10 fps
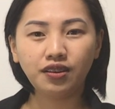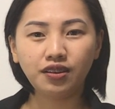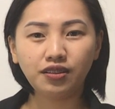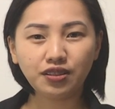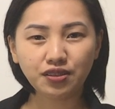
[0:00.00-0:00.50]

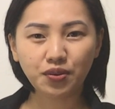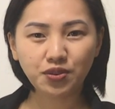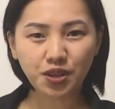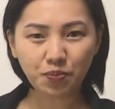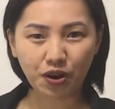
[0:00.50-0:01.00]
let's go
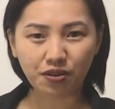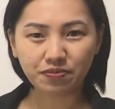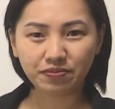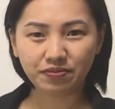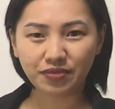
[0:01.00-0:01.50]
deeper
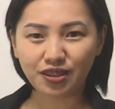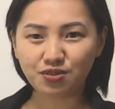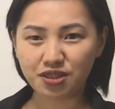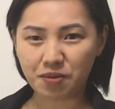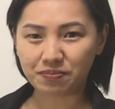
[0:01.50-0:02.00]
into
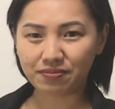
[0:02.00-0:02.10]
them.